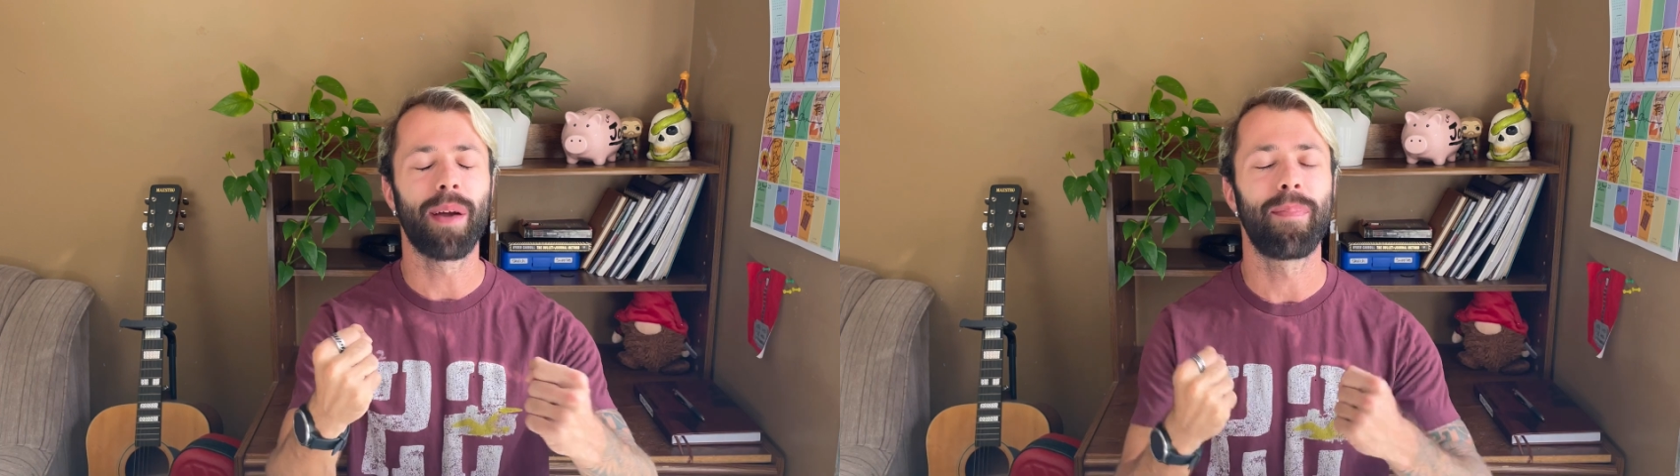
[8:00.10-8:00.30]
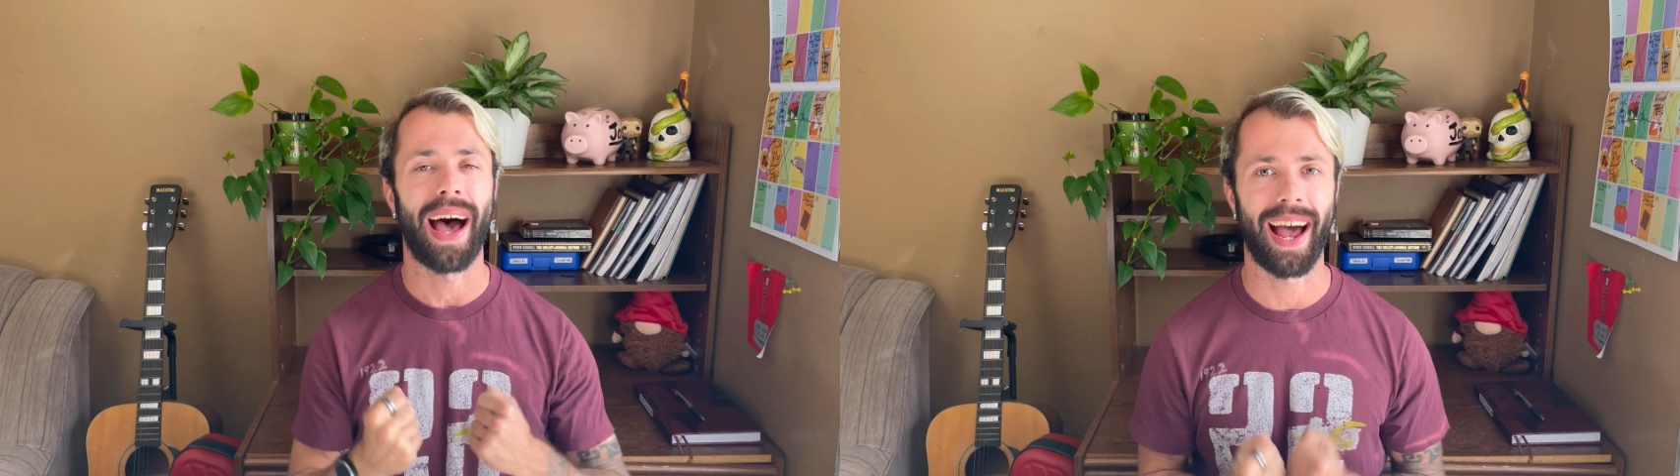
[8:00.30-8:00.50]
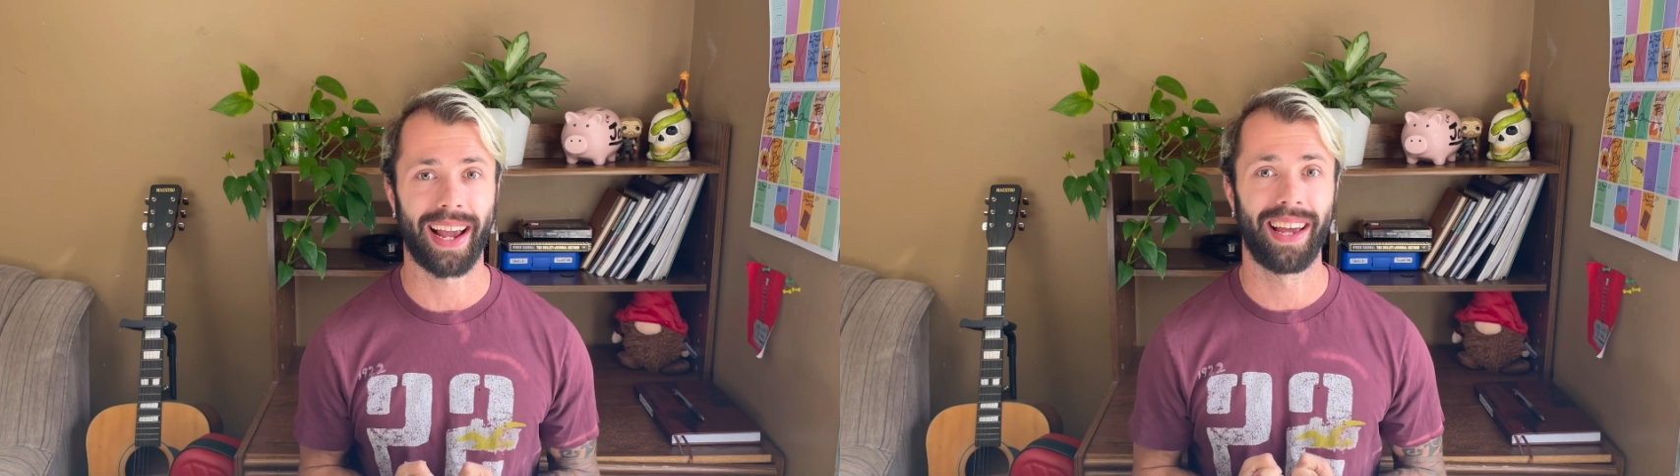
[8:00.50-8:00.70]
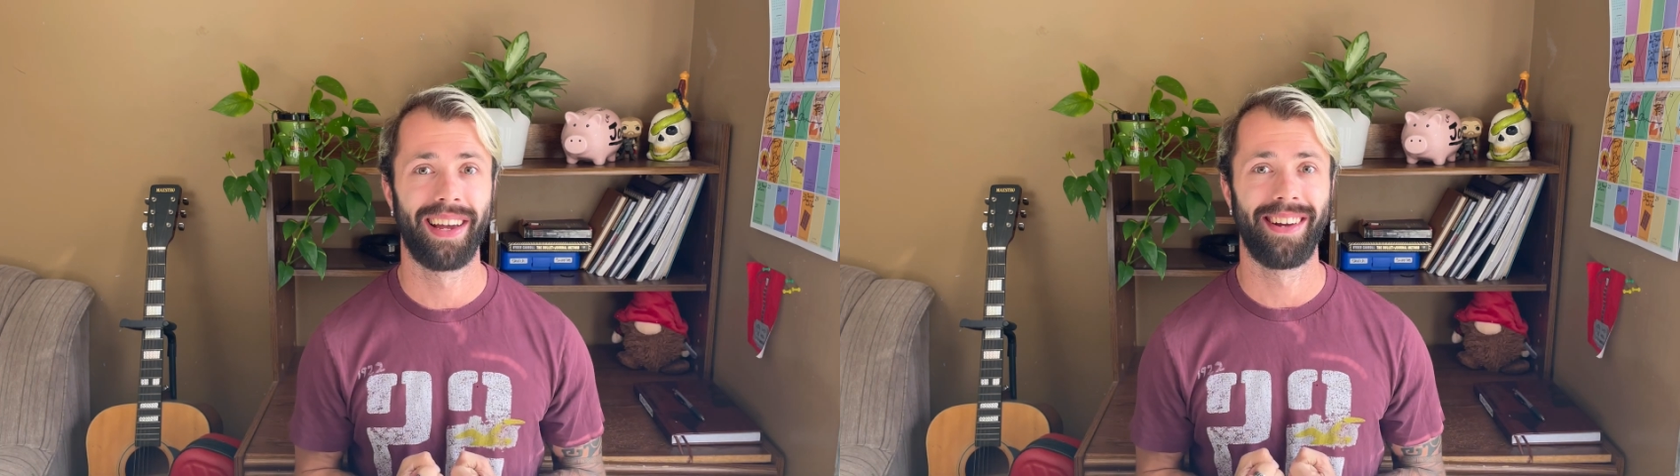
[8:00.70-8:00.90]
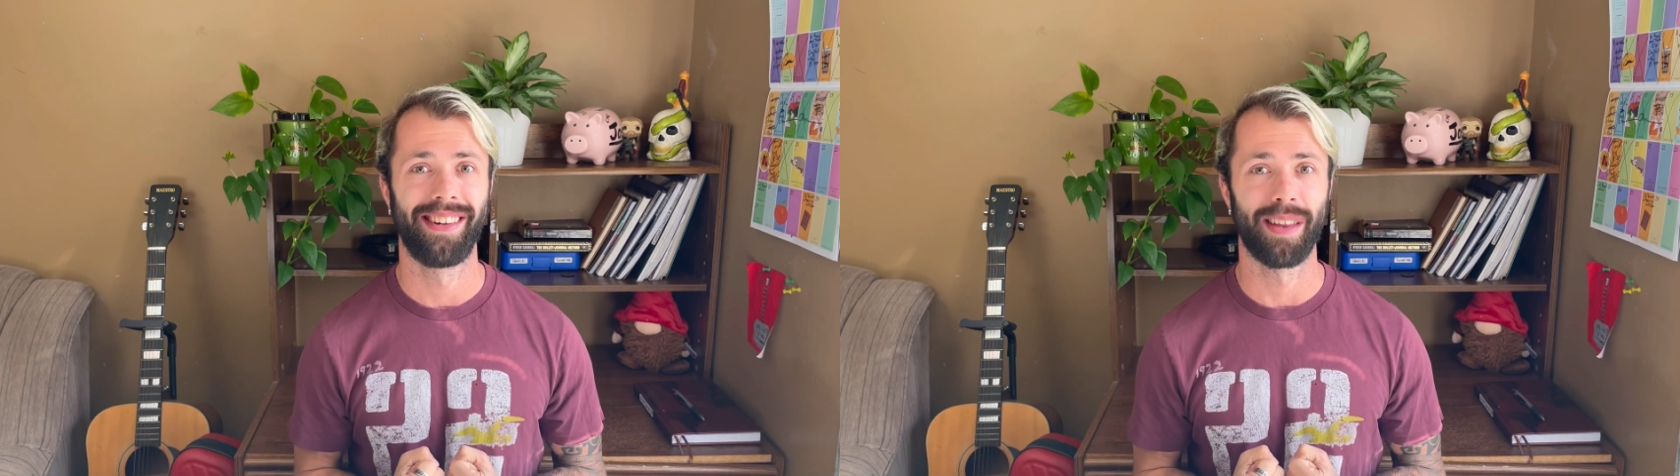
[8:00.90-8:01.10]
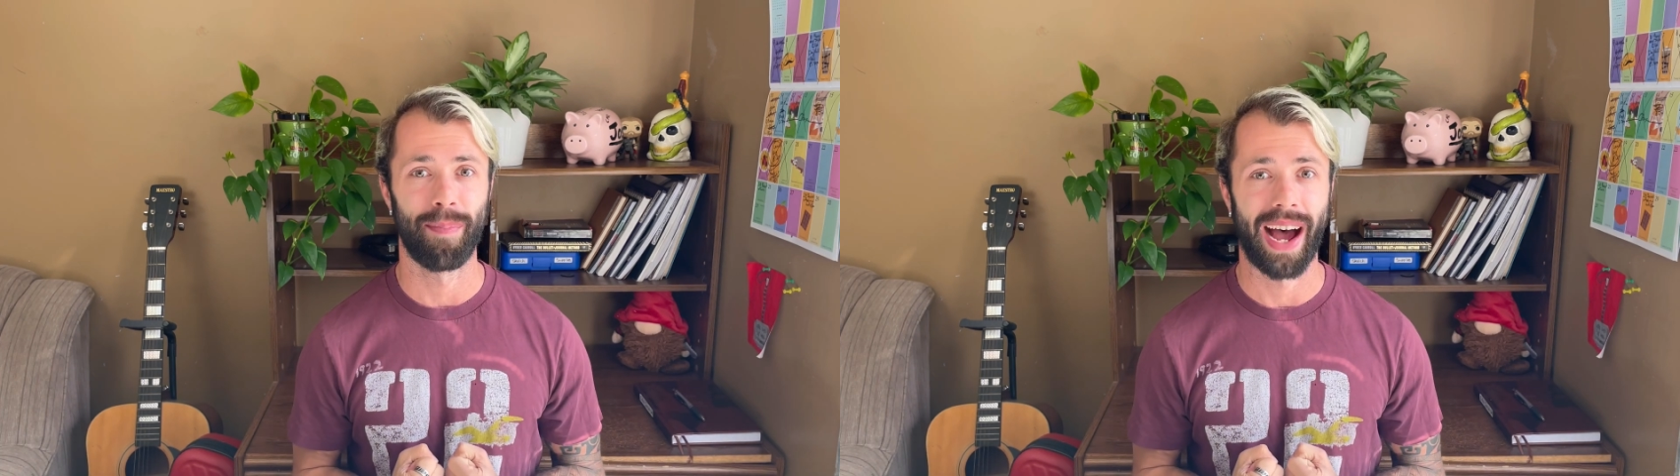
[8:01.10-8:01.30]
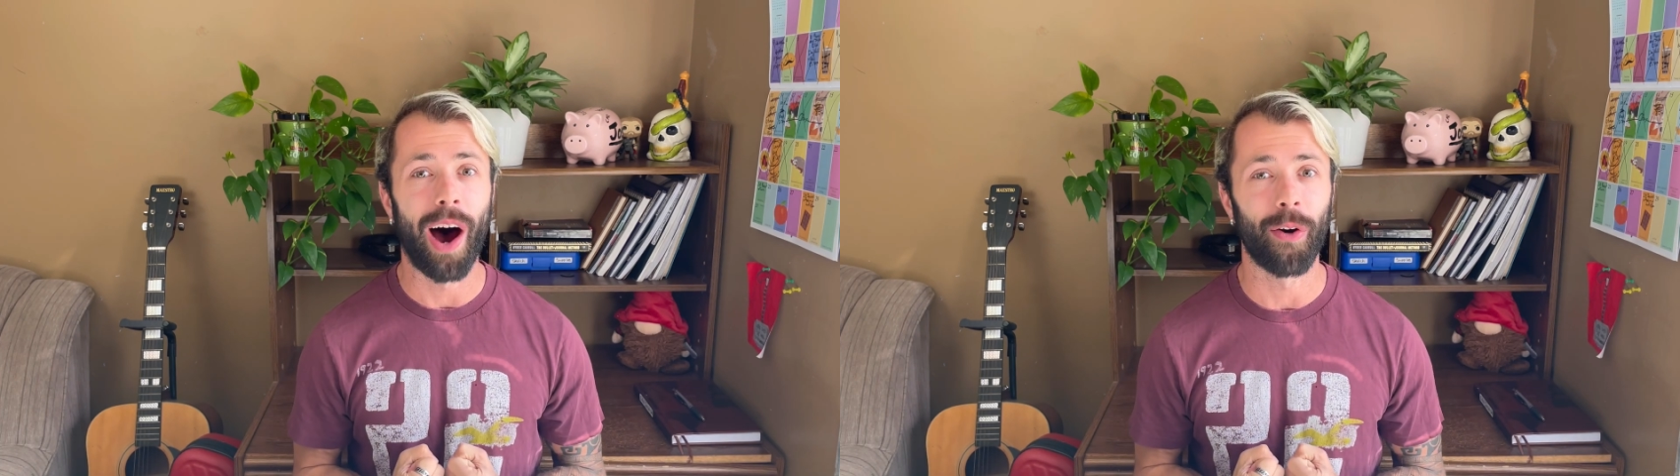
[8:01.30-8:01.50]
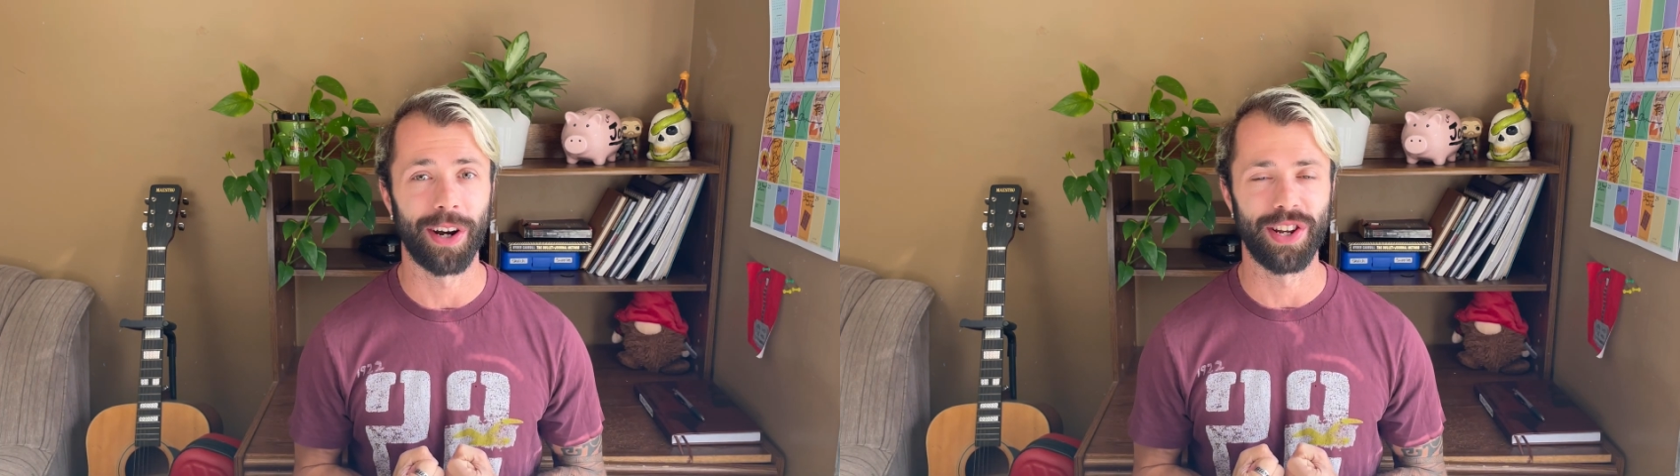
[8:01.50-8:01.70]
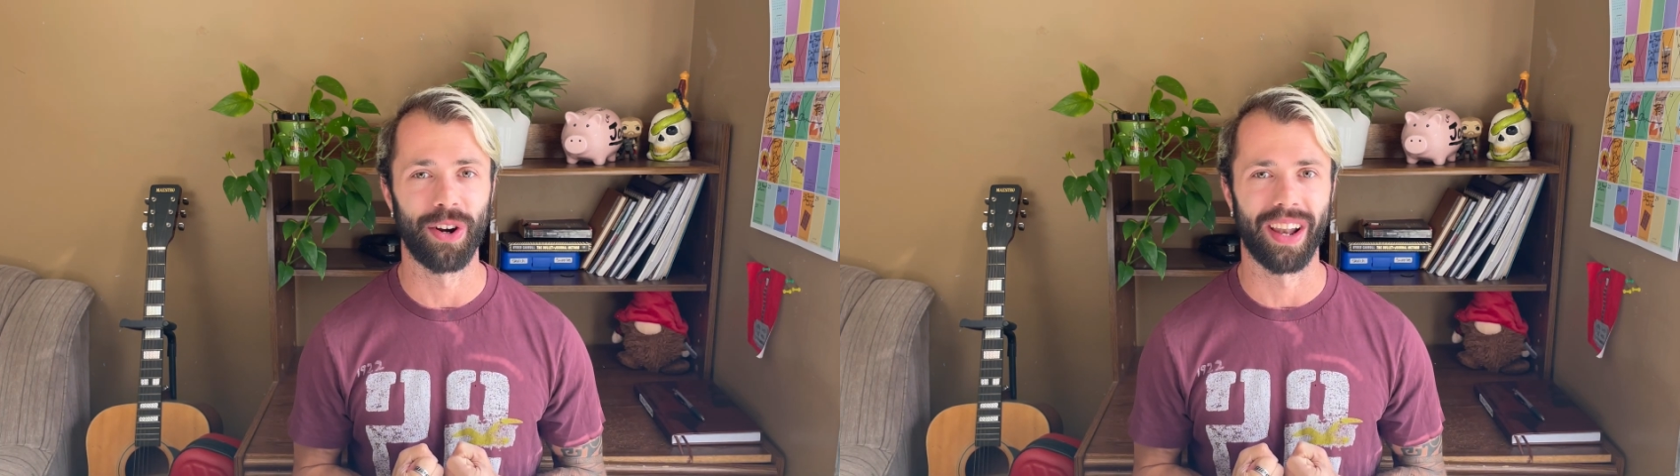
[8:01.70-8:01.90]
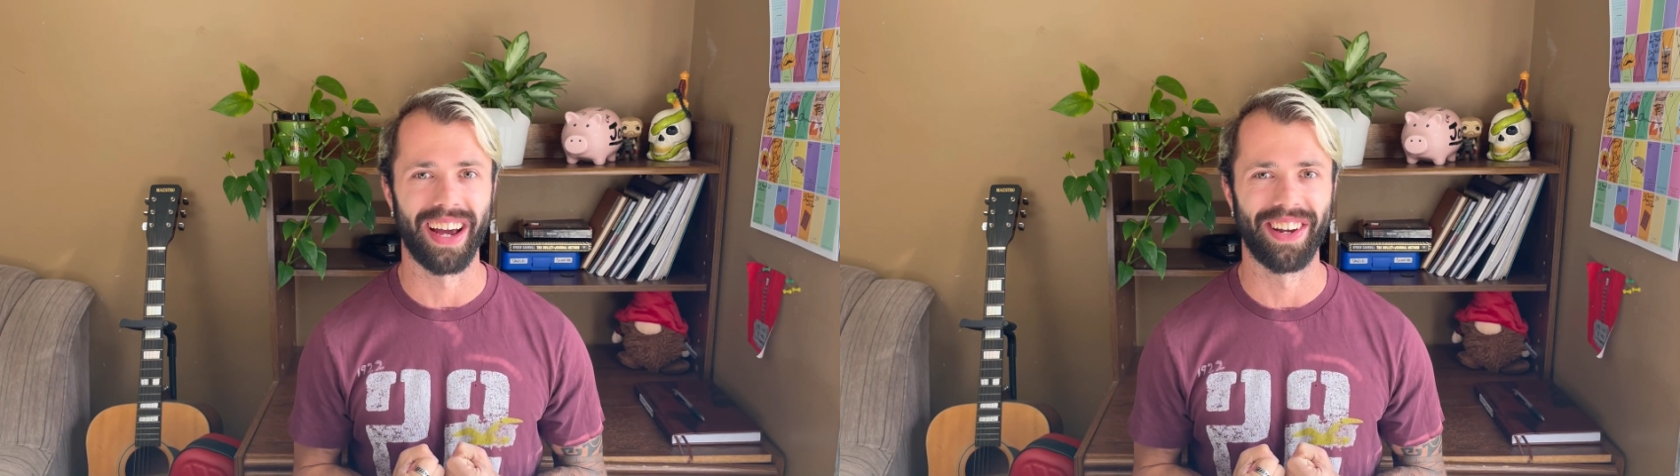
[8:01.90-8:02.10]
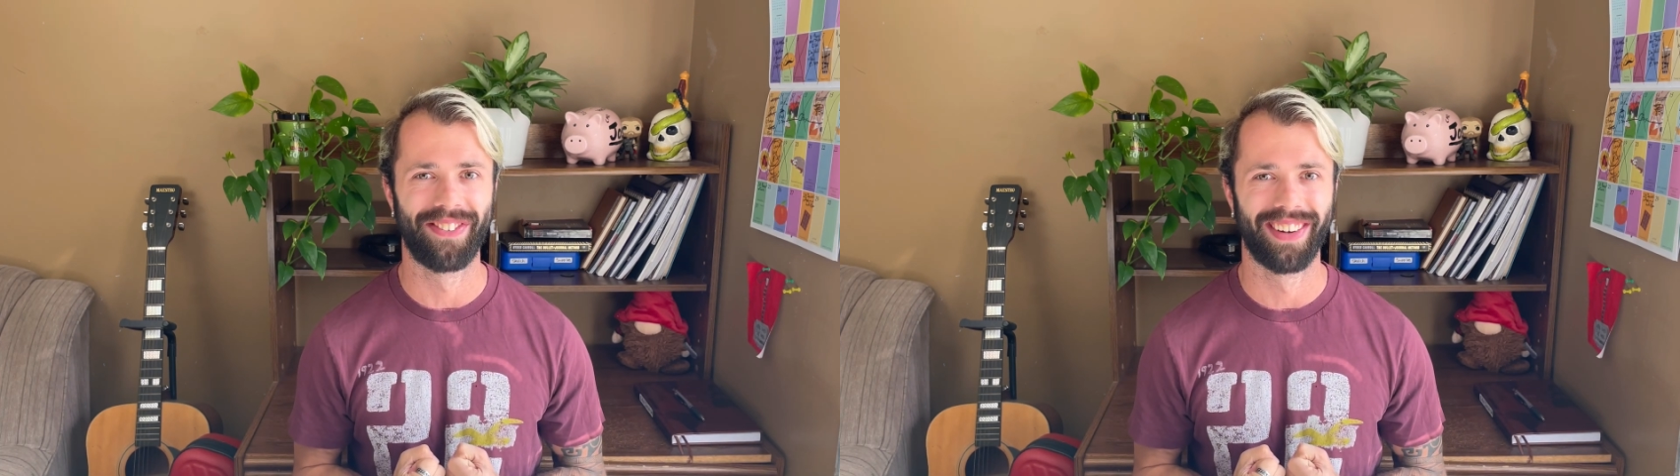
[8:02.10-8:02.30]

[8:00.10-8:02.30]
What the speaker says: back the power in your life.